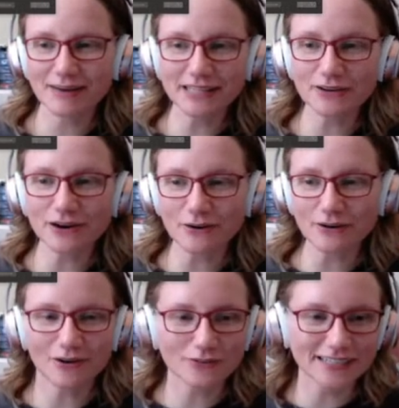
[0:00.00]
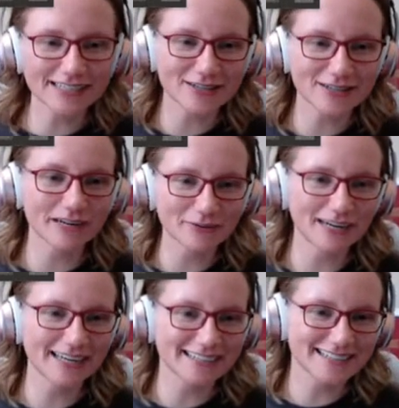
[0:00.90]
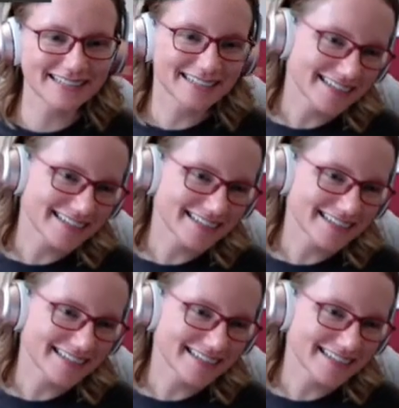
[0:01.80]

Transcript: I mean, there are only so many ways.